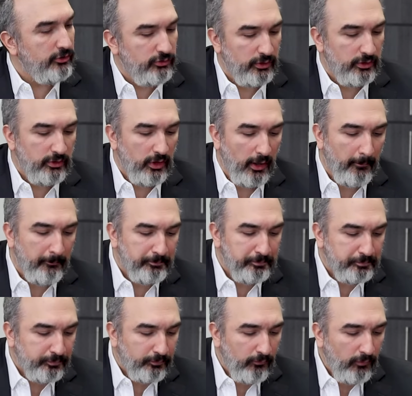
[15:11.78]
suite.
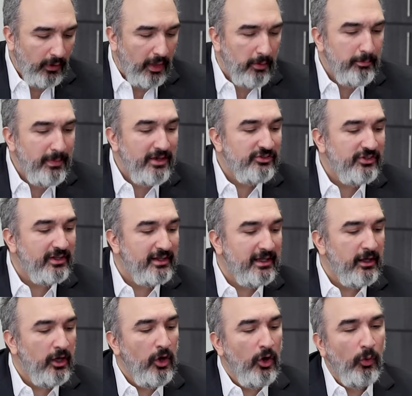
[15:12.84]

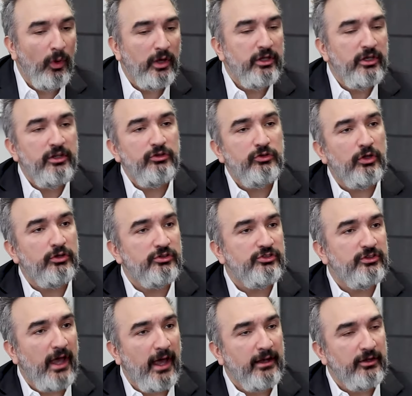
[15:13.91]
Basically, what you need to
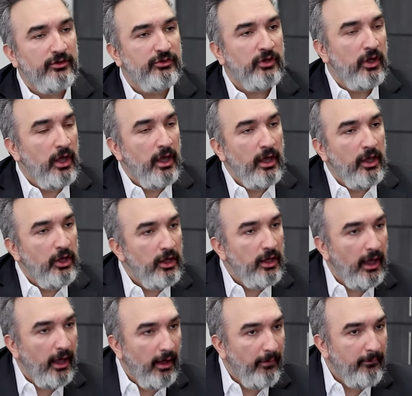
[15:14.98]
understand is
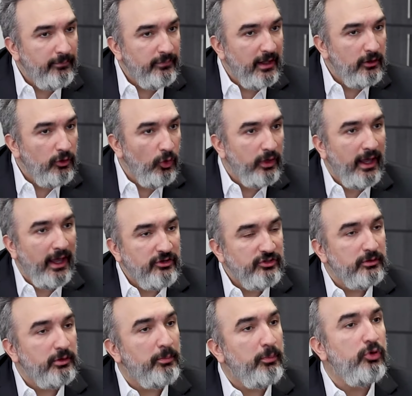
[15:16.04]
the
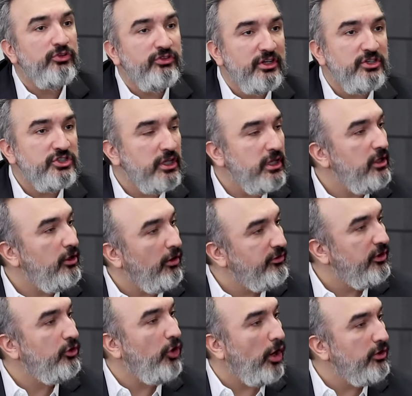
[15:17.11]
location, the positioning of
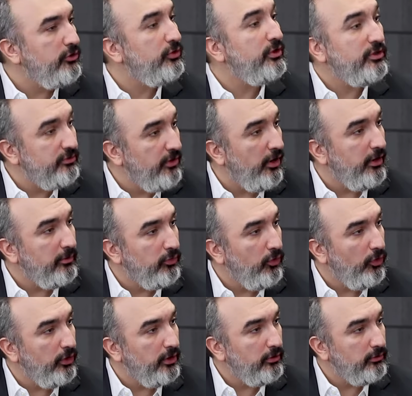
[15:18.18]
the garden suite is very
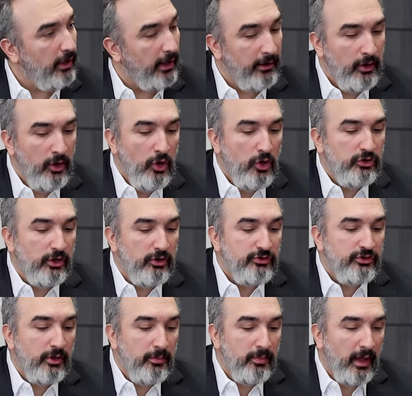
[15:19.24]
important, right?
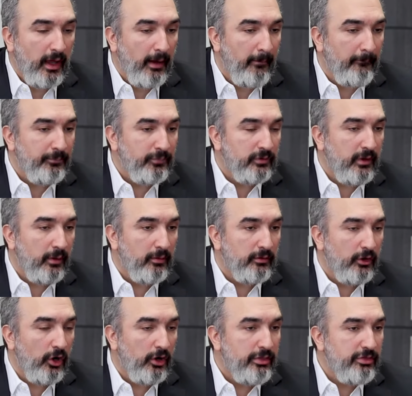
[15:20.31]

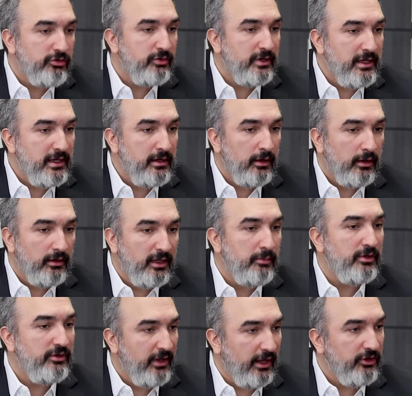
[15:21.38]
There are 3
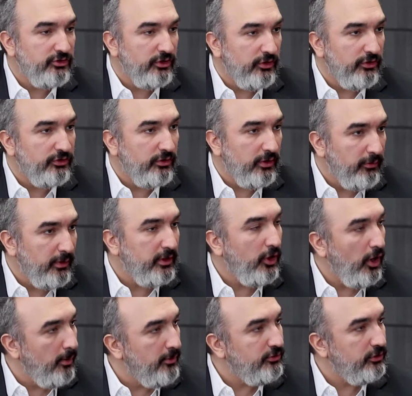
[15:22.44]
limitations when it
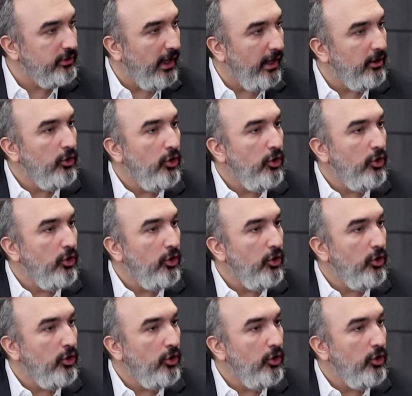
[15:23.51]
comes to that.